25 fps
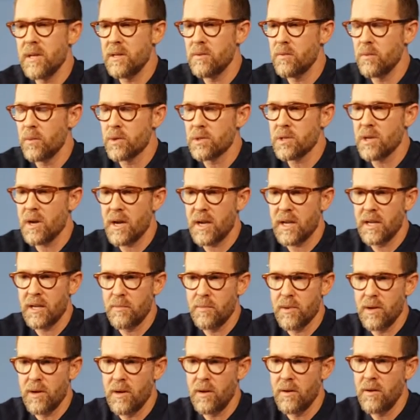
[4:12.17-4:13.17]
We're talking
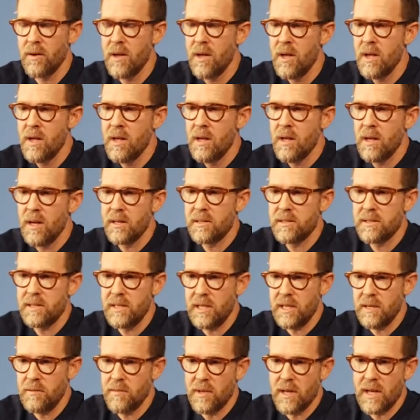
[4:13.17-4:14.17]
about a
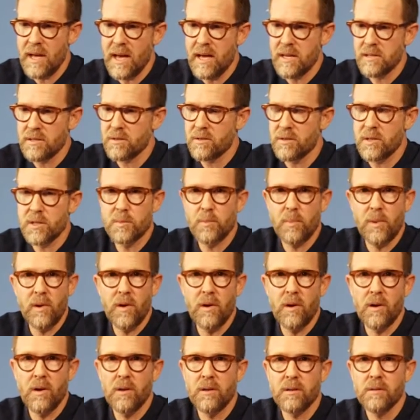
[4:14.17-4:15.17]
team that has Chris
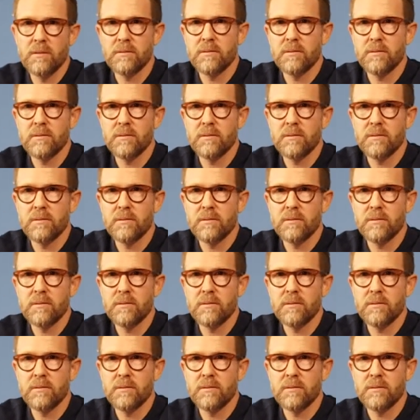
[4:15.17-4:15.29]
Paul,